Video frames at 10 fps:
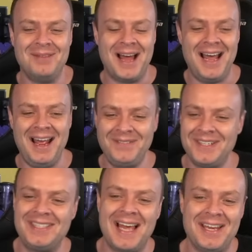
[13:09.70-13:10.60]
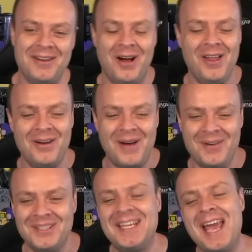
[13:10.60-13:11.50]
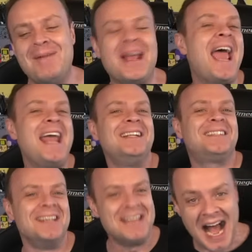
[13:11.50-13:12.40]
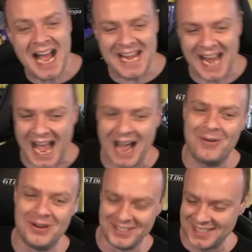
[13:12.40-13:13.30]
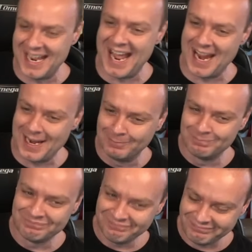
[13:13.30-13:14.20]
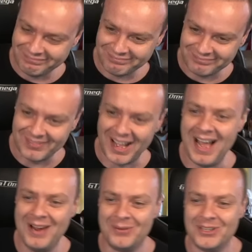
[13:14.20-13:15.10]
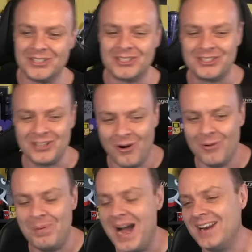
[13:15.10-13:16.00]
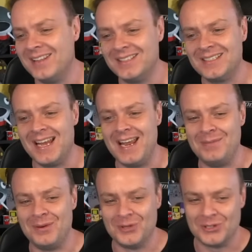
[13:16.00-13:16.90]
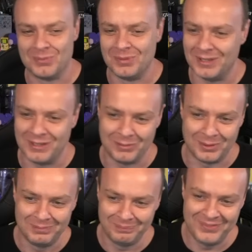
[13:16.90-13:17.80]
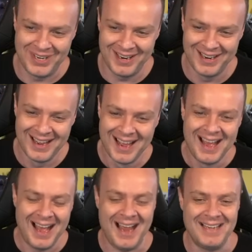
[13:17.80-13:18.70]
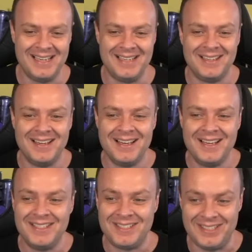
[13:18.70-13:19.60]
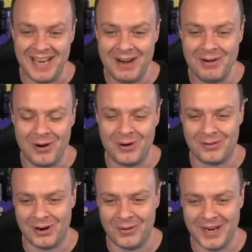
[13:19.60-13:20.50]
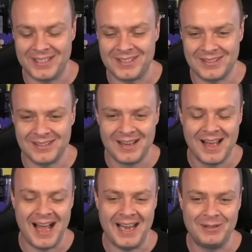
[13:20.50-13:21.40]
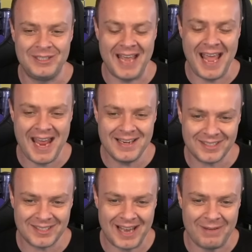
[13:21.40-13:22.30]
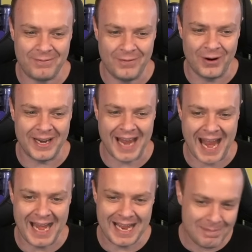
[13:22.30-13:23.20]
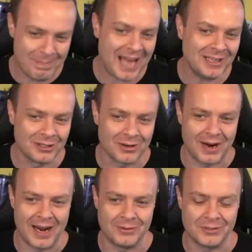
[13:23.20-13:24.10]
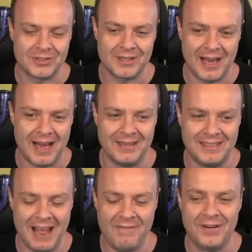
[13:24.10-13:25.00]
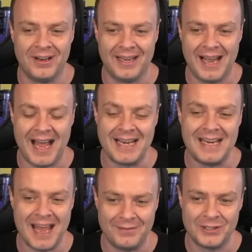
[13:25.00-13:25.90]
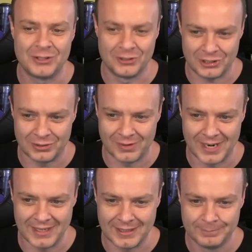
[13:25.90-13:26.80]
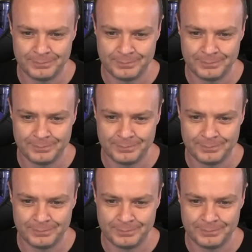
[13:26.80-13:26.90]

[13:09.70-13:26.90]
have to tell you, although I was gaming 8 to 9 hours a day, I was so bad at this game. It was unbelievable. I did 0 heroics. I daren't step foot in any battlegrounds. And definitely, I never touched a raid.